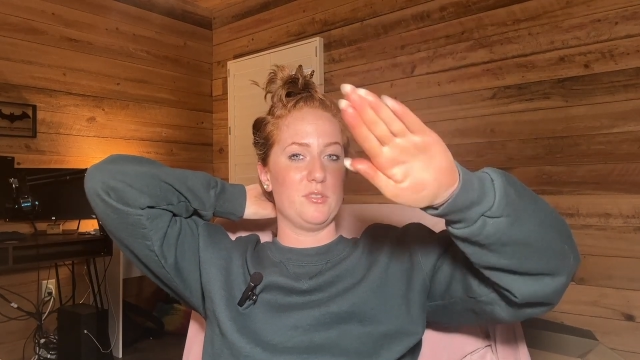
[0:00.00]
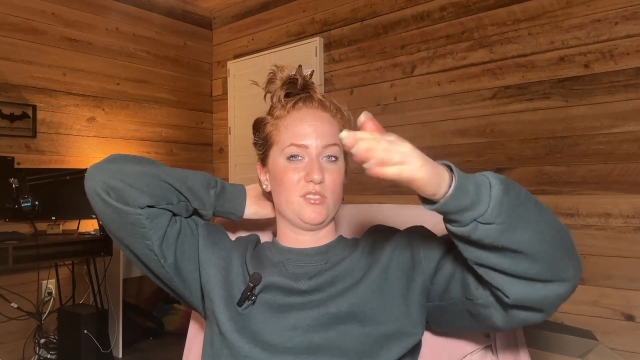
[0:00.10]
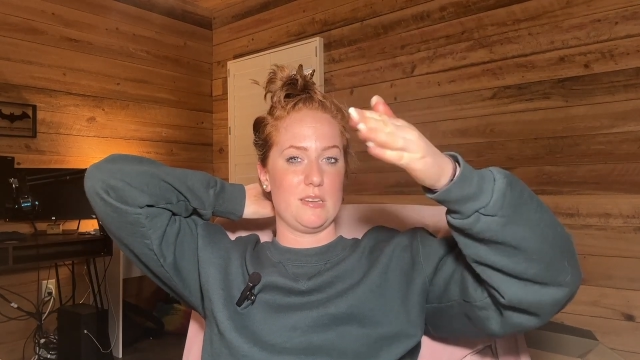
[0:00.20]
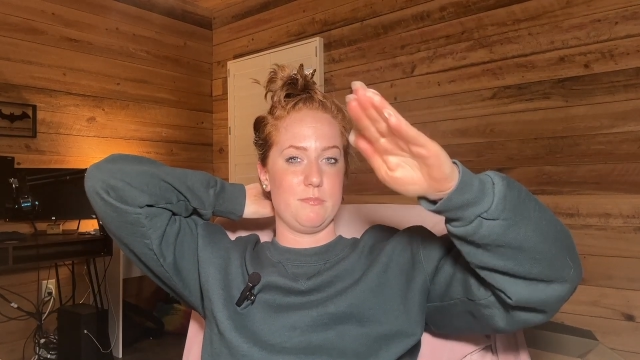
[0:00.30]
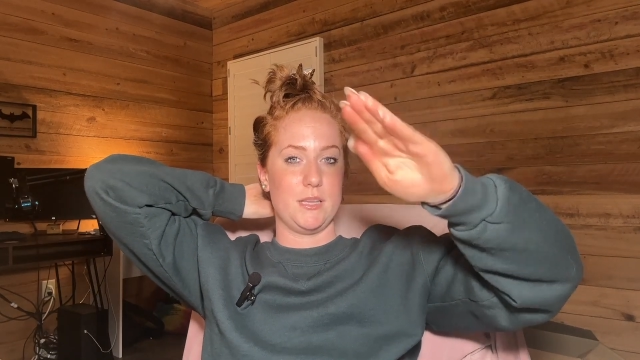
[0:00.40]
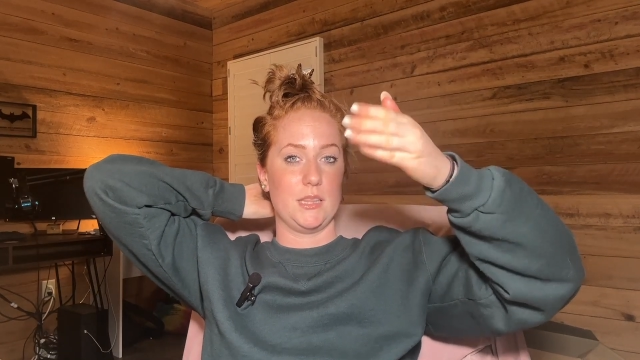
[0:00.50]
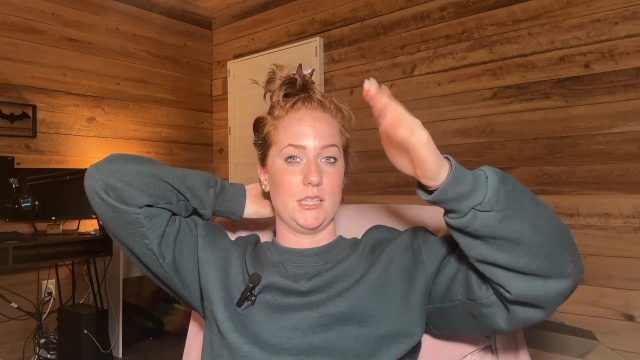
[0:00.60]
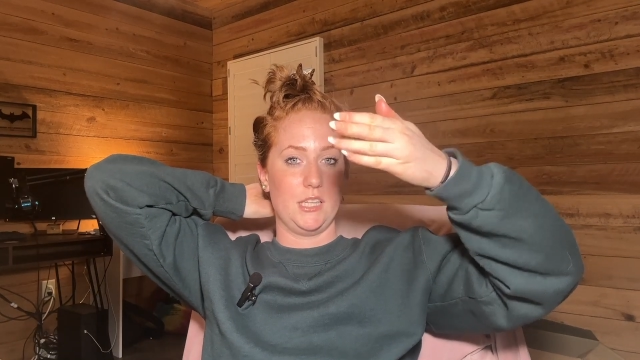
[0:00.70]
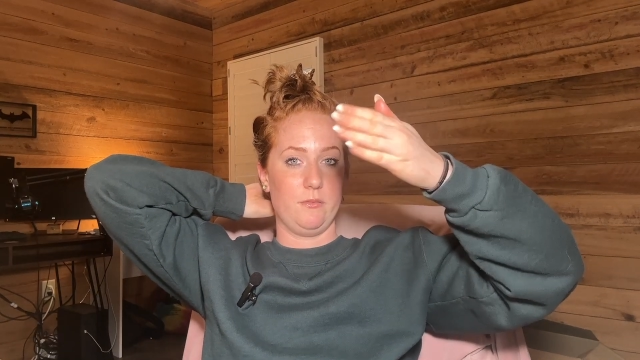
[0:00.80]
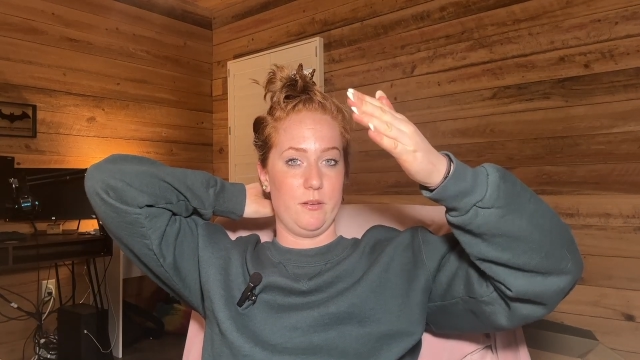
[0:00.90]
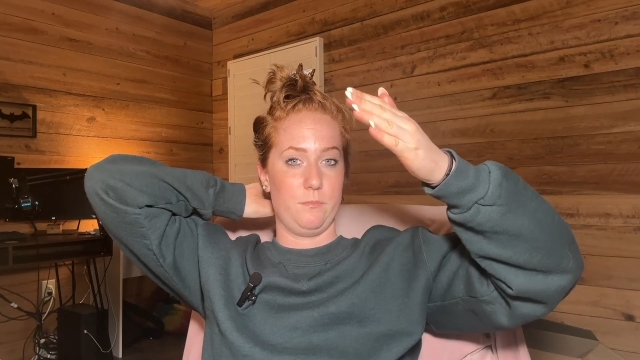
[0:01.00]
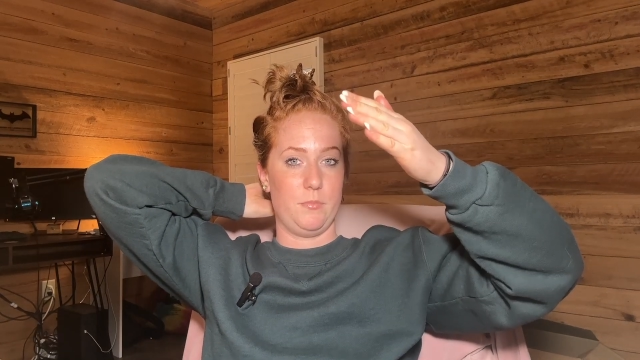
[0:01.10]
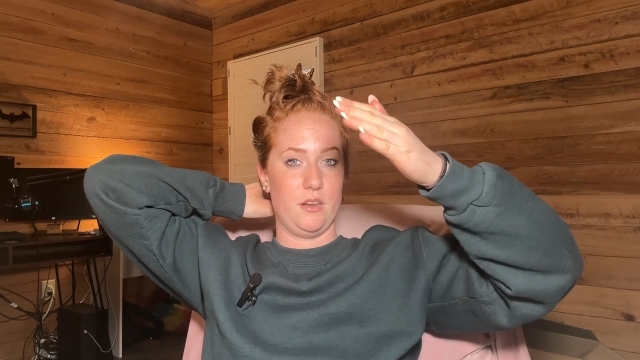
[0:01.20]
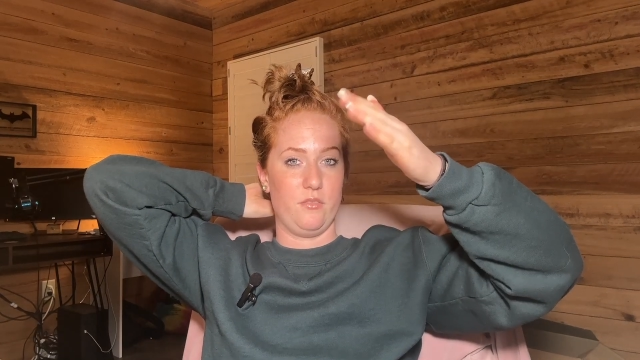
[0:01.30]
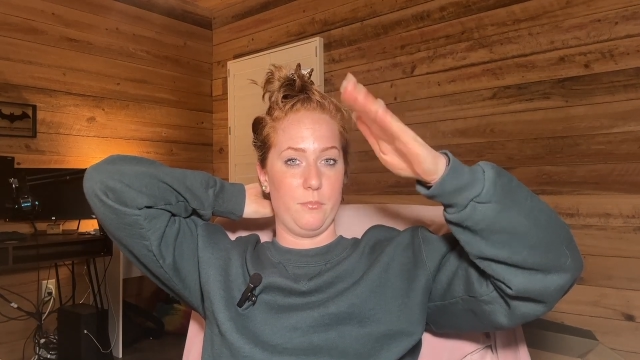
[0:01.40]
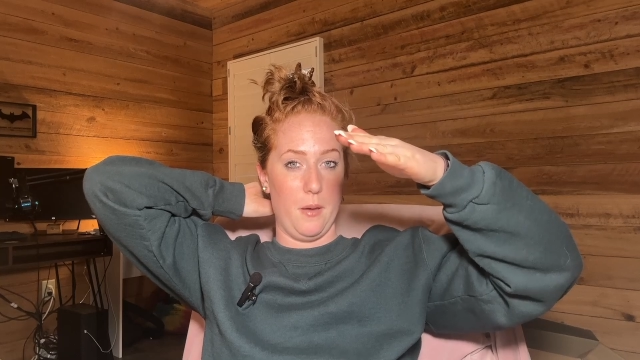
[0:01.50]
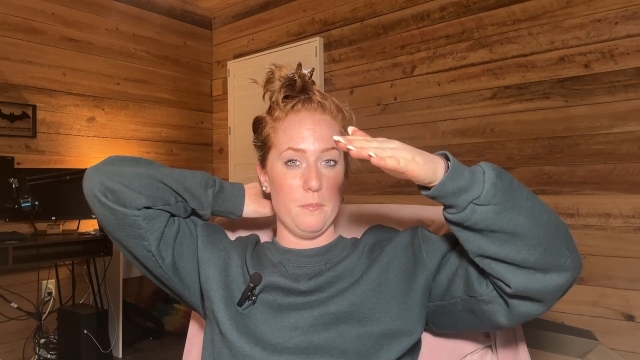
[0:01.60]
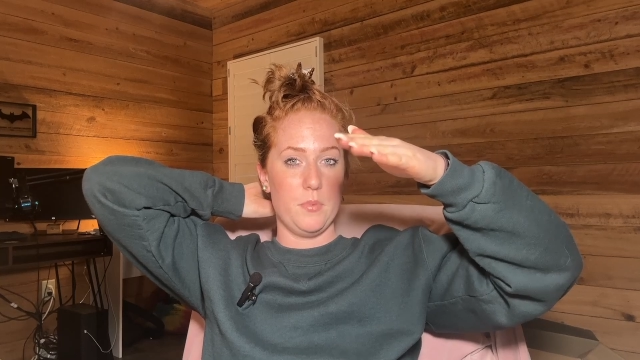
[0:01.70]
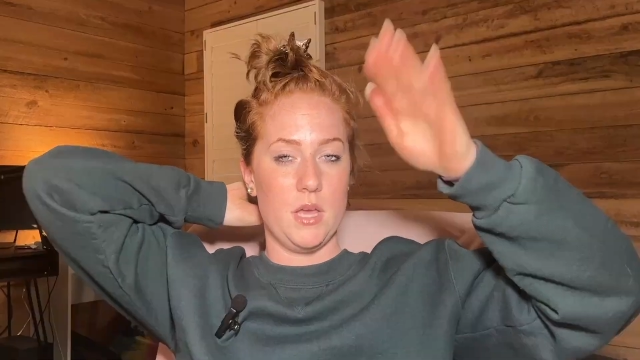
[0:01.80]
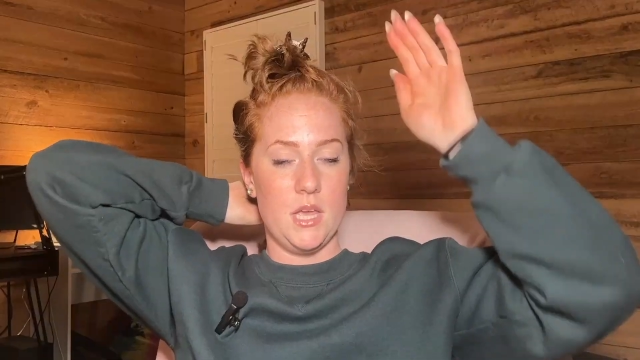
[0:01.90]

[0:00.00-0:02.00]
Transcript: there's going to be a little bit of a bump.